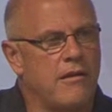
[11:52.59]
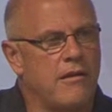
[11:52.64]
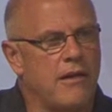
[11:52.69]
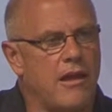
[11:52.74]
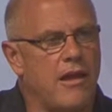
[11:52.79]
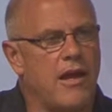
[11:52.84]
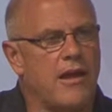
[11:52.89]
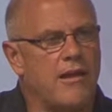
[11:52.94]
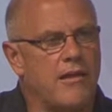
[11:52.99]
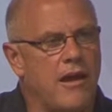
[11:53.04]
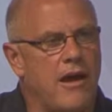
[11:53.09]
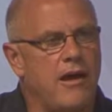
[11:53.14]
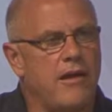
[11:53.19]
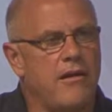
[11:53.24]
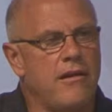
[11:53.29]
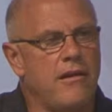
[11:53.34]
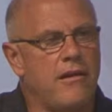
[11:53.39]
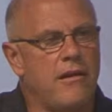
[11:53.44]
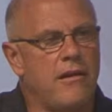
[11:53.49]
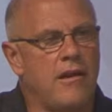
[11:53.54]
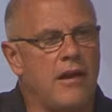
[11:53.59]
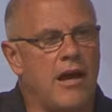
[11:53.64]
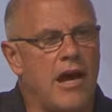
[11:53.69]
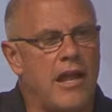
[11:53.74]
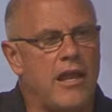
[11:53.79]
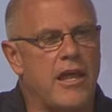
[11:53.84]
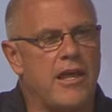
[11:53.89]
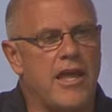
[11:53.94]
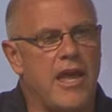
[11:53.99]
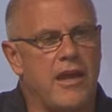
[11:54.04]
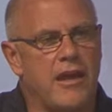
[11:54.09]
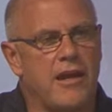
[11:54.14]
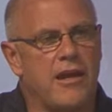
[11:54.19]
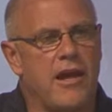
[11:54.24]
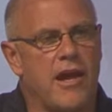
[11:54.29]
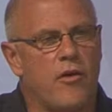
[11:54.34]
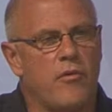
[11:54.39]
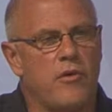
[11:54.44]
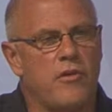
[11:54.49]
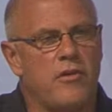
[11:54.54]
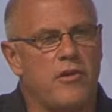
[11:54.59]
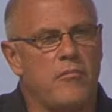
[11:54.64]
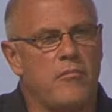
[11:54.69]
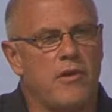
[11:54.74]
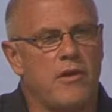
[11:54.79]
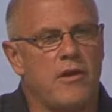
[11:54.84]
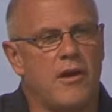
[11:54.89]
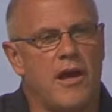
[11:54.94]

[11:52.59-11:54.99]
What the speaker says: I like God. I like hanging out with him.